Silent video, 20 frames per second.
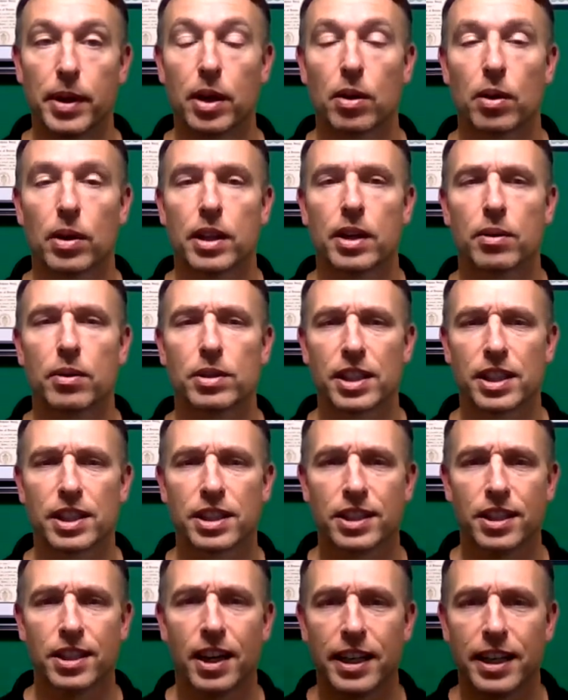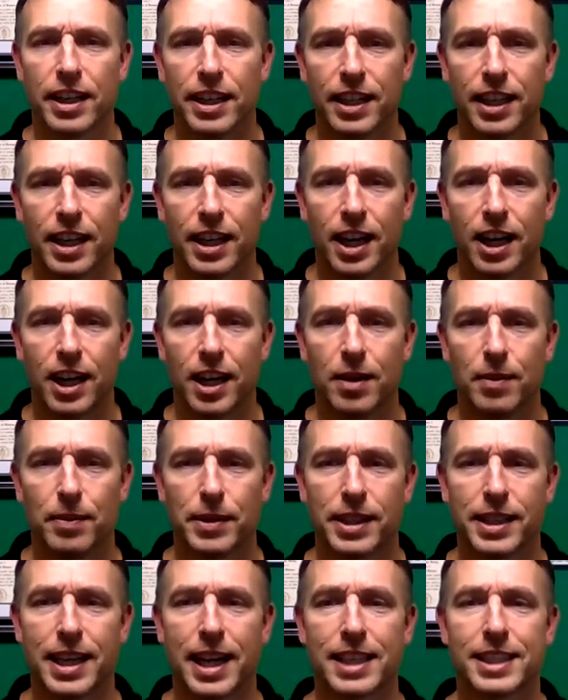There was a study
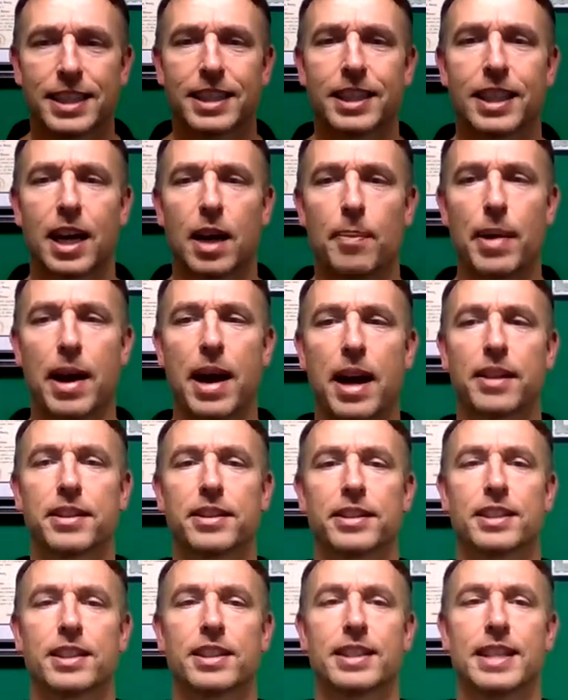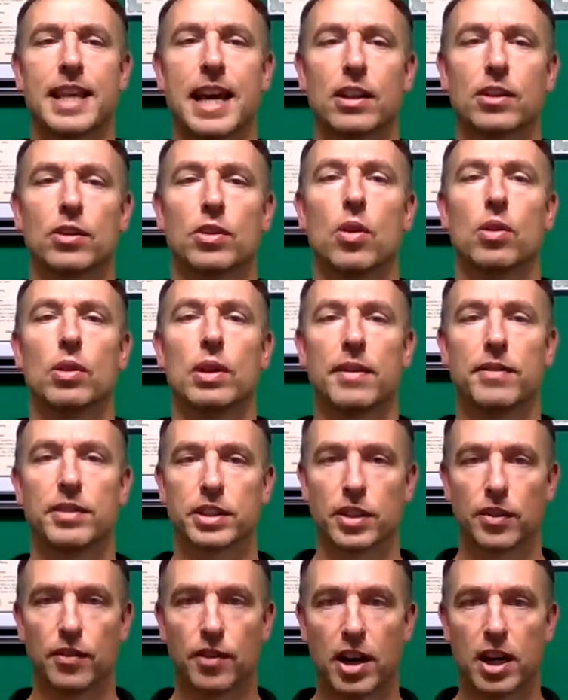that tested the hypothesis that low
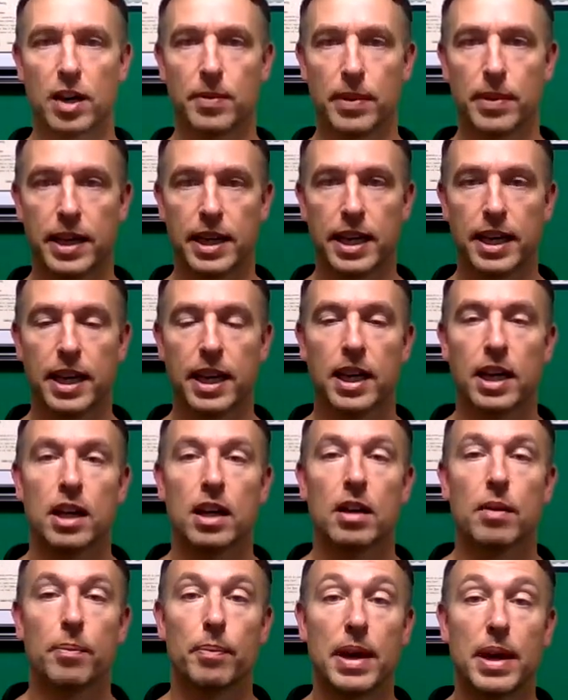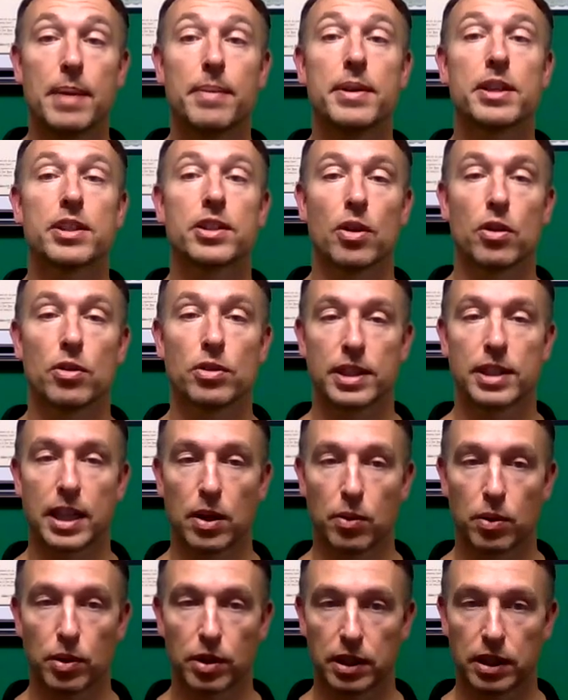levels of vitamin E may be
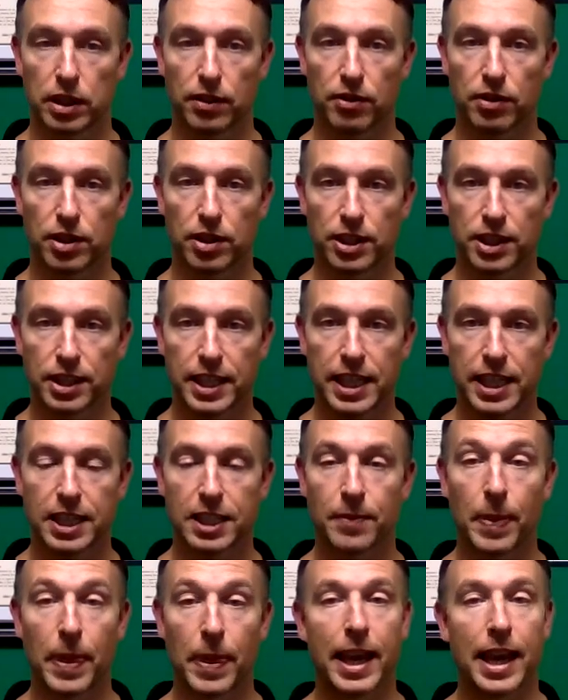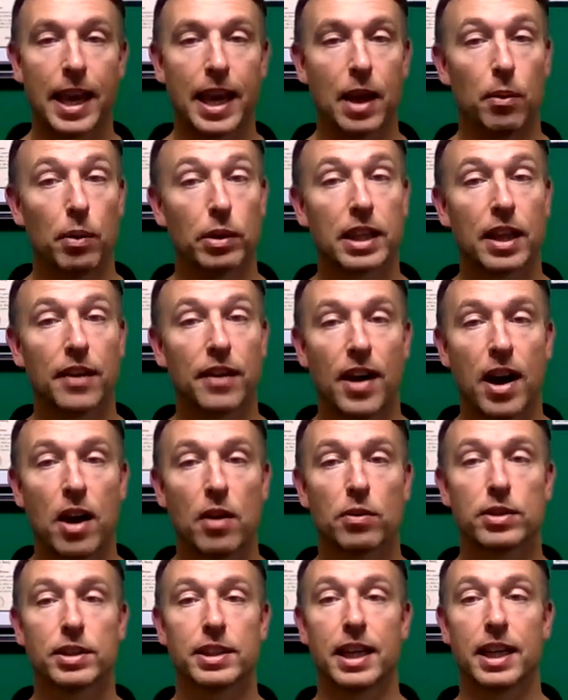associated with liver disease, and what they
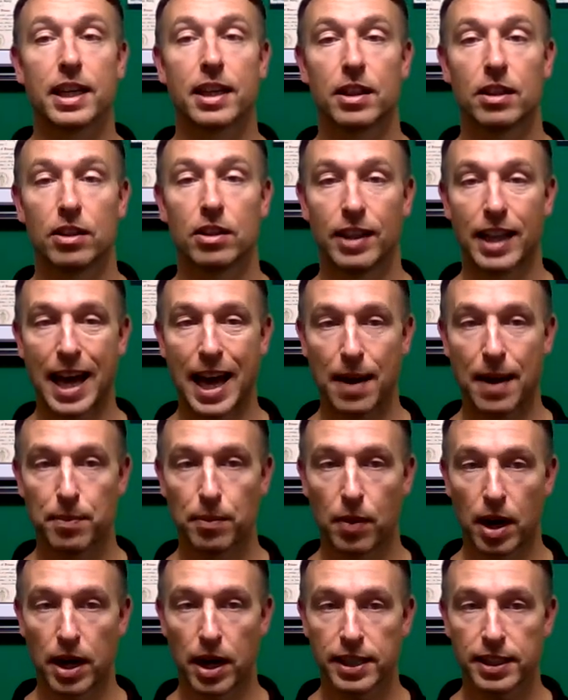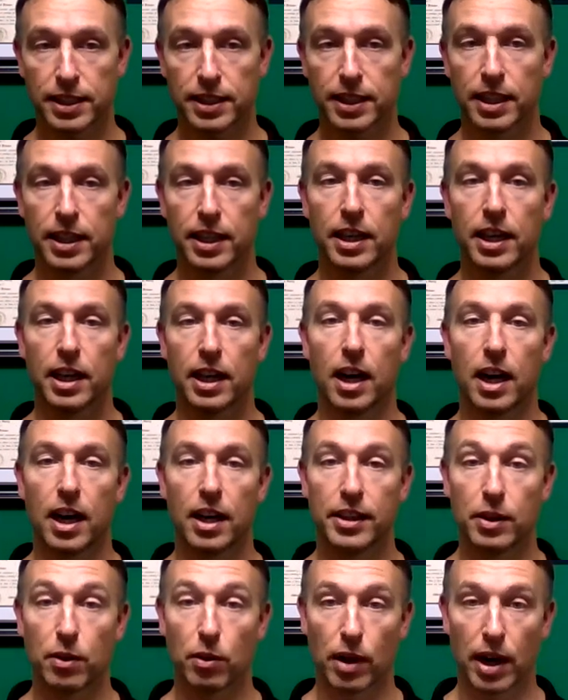found was that lab mice
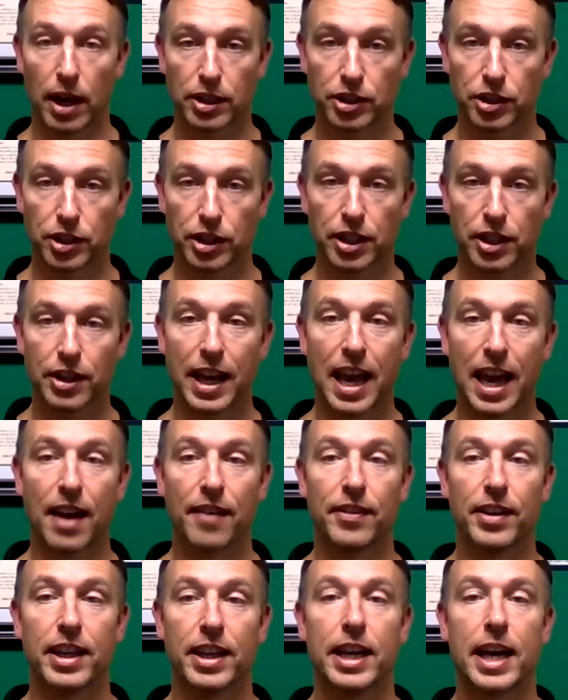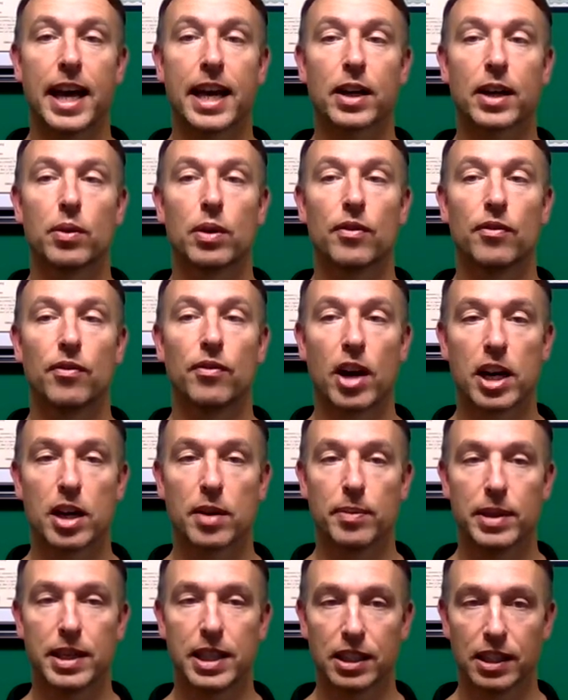that were engineered to have inadequate
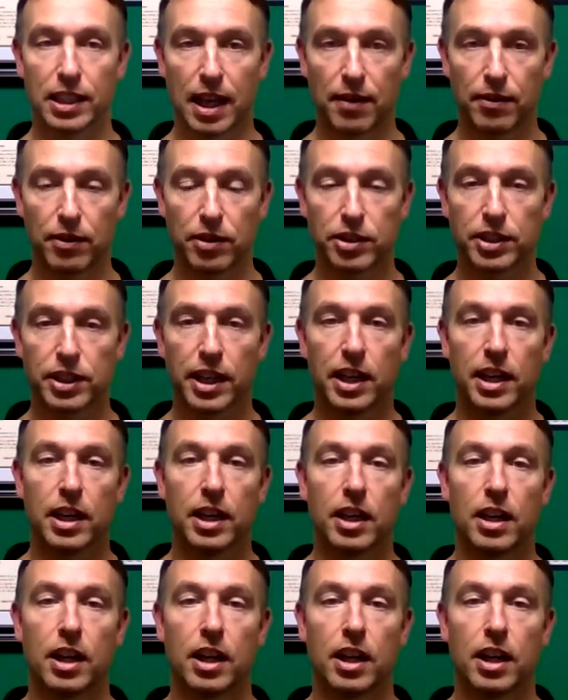vitamin E levels